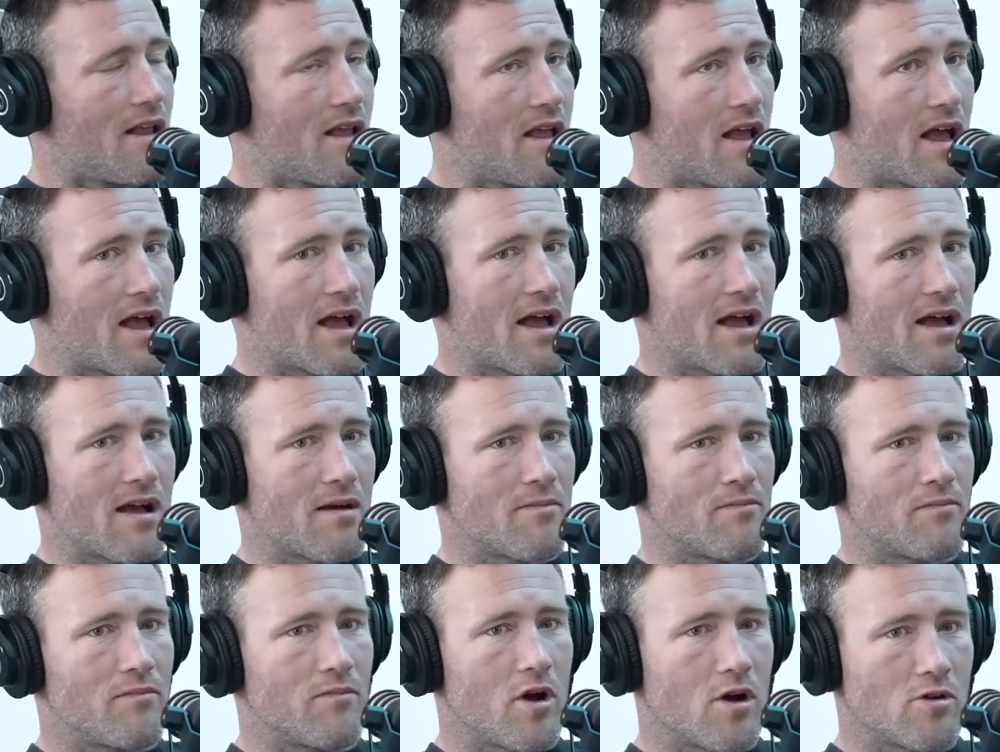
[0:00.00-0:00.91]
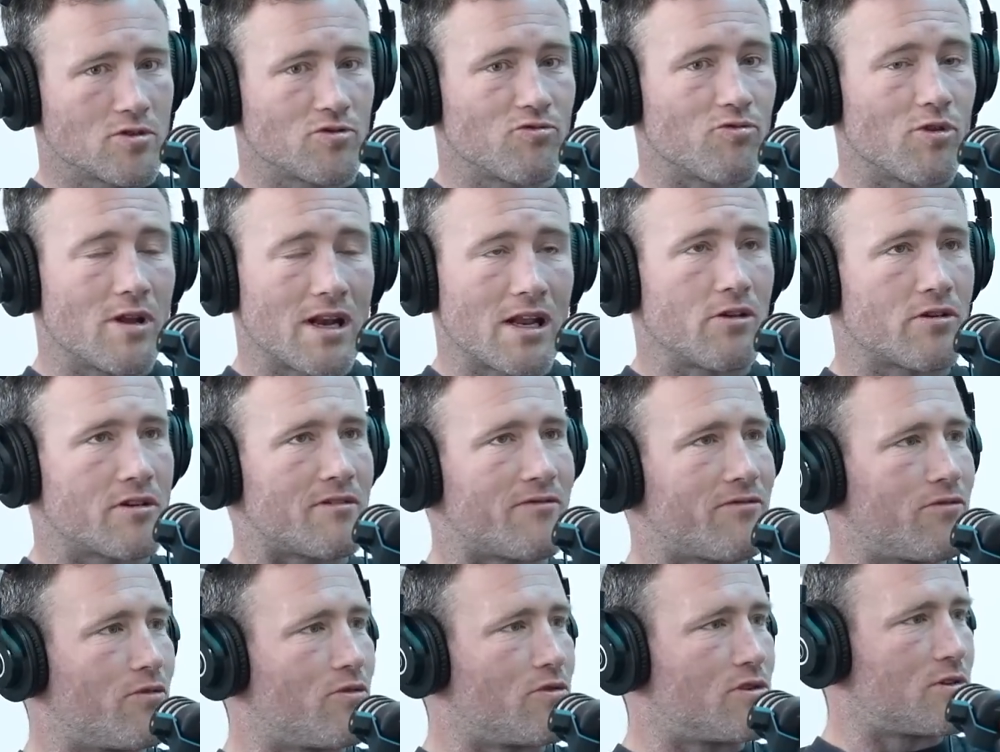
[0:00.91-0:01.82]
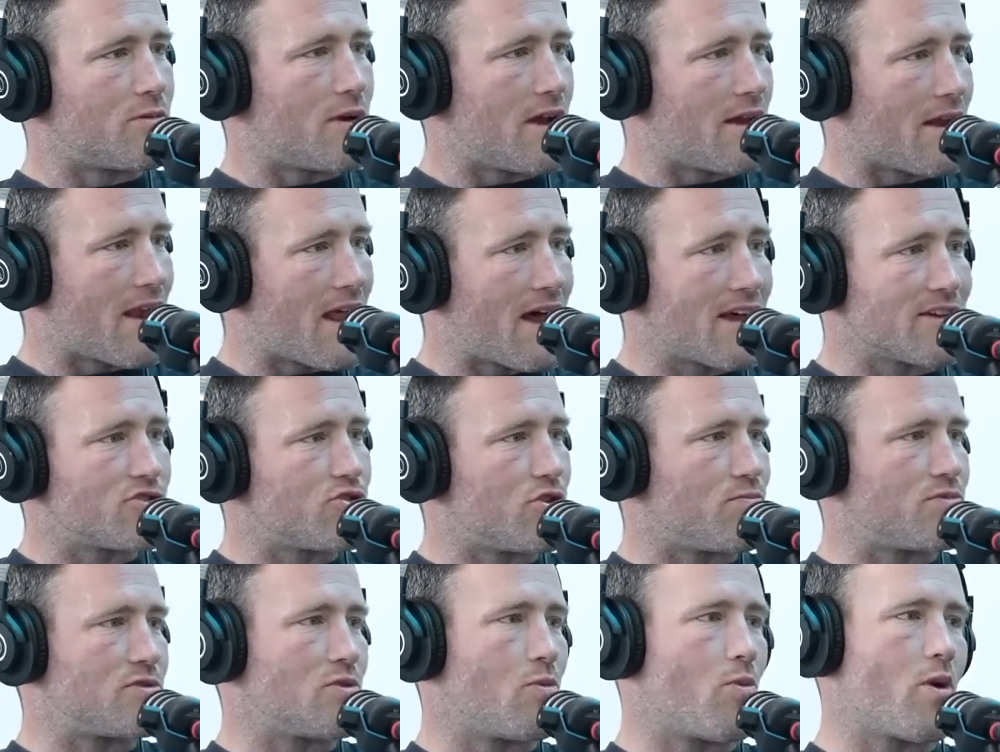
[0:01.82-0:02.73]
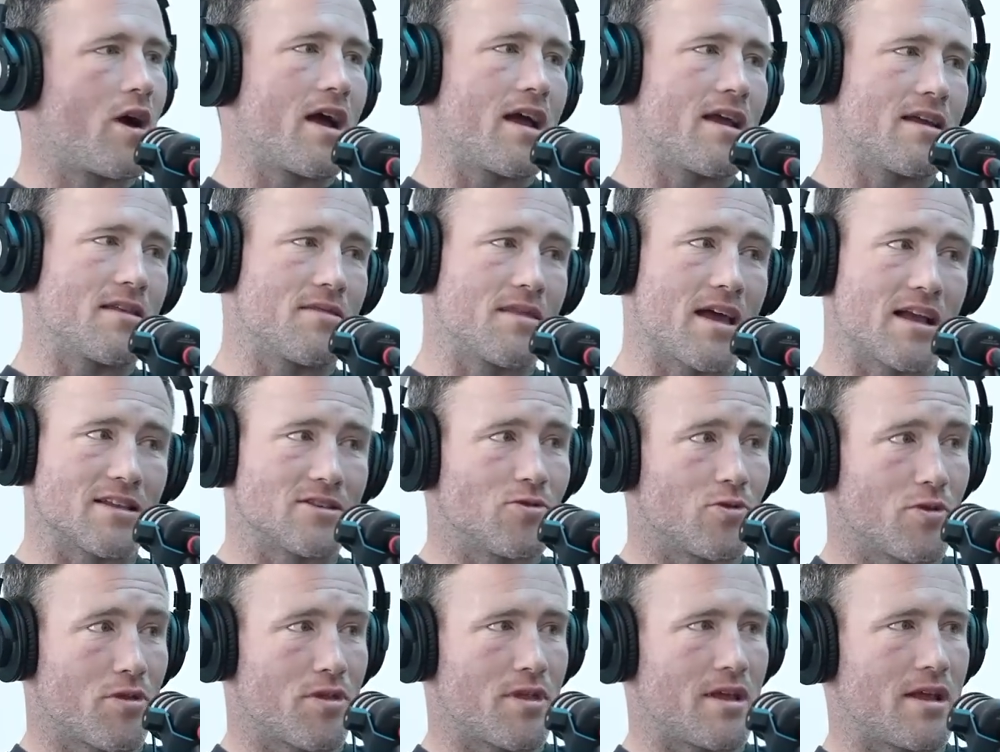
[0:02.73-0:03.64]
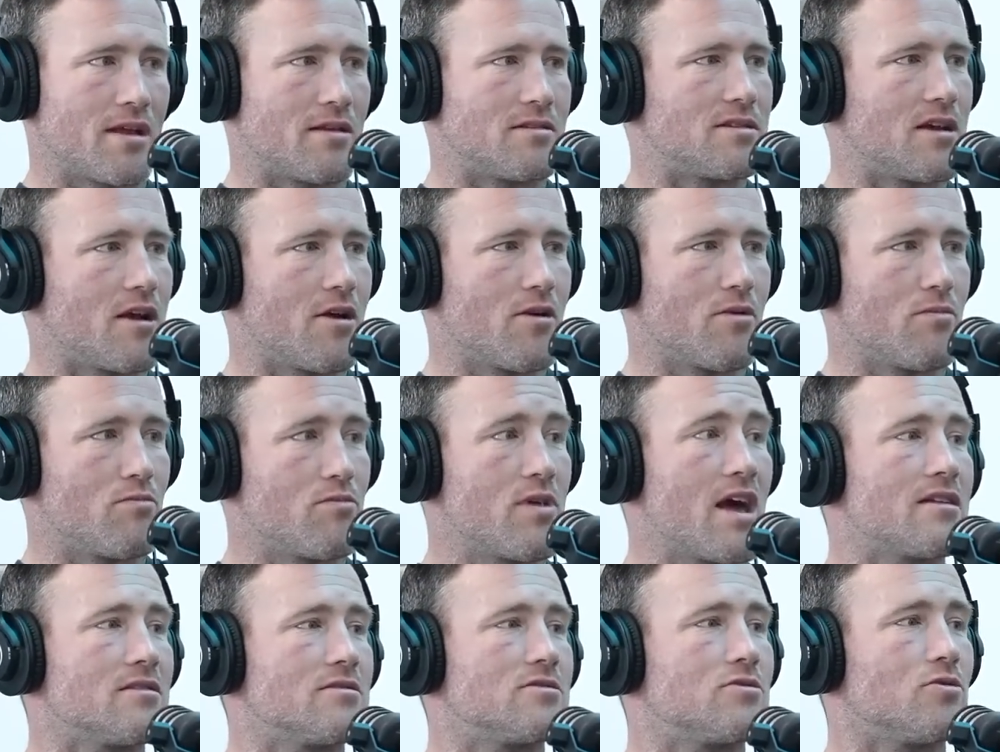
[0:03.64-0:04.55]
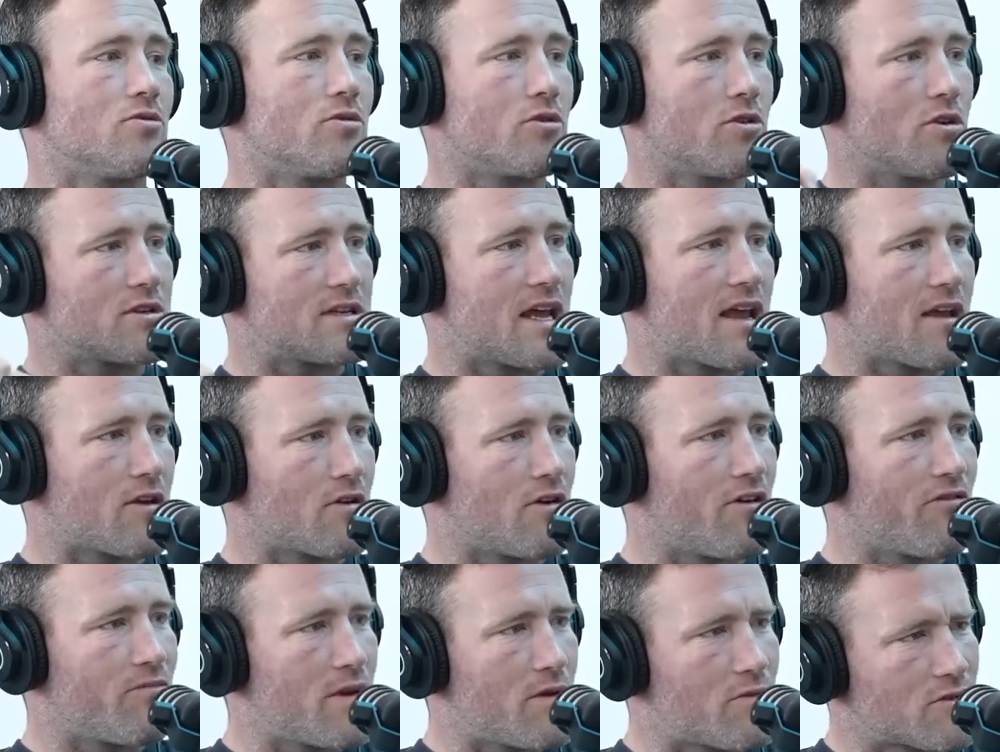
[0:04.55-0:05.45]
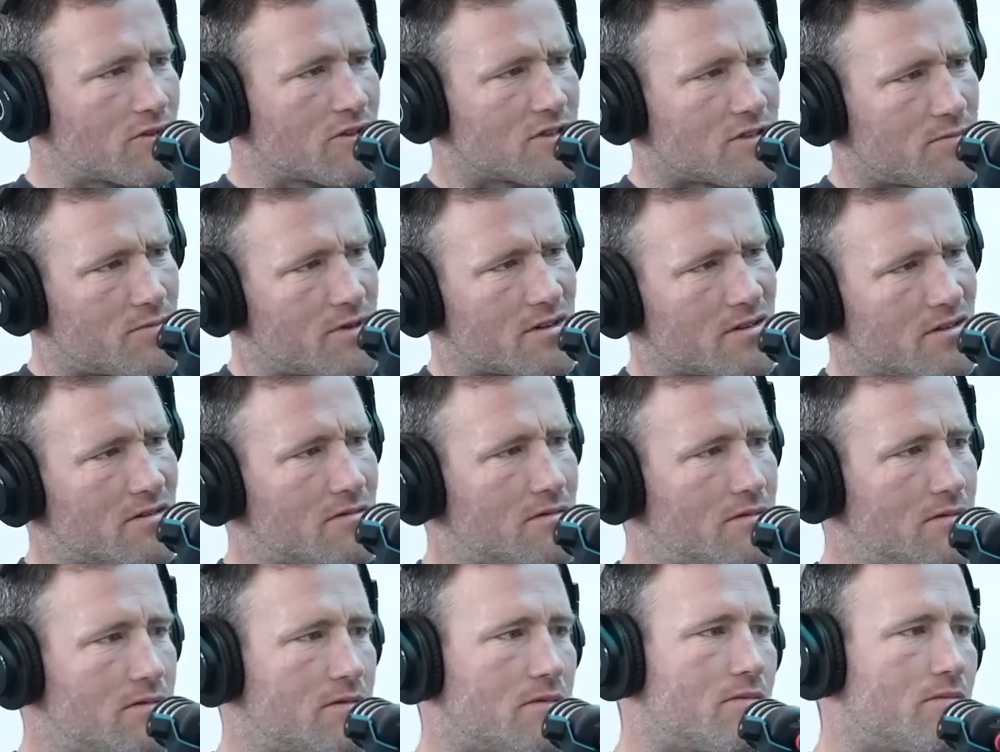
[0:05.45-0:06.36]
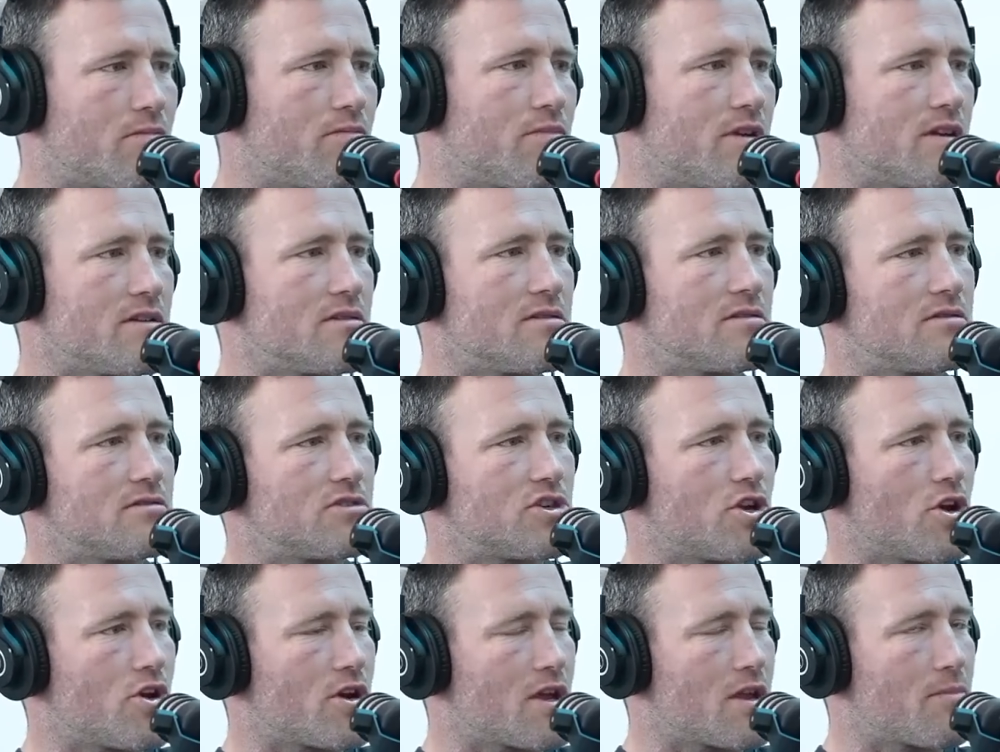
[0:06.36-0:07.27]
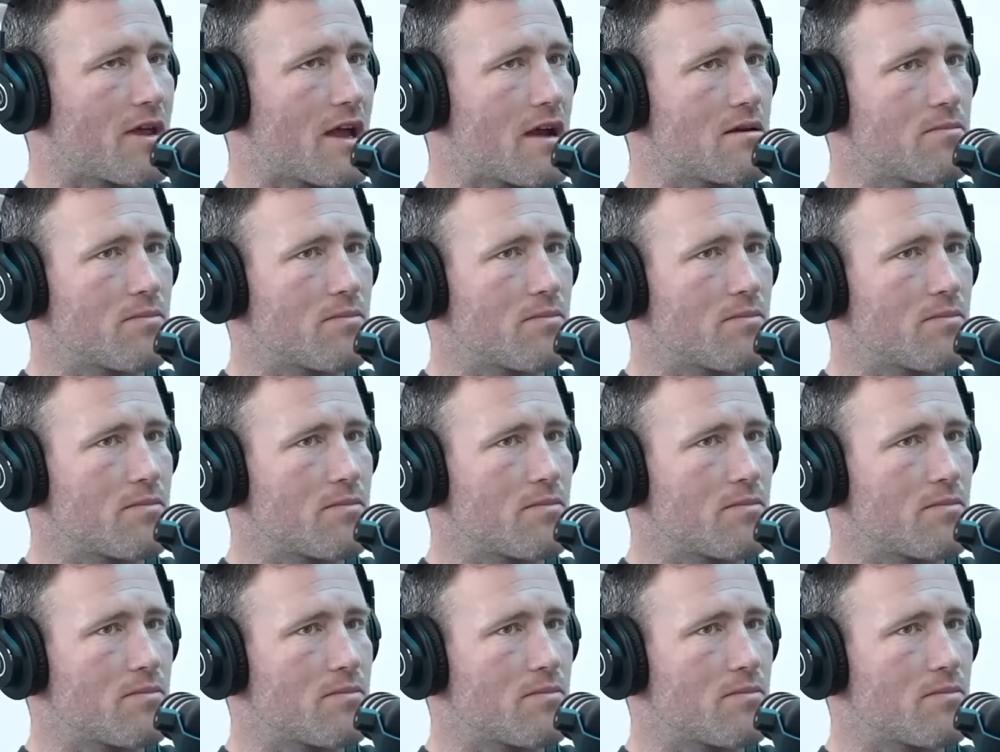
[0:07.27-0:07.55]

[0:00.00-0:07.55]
I was really looking forward to our last trips away and that sort of thing. So that sort of got taken off me, which I was a bit shirty about.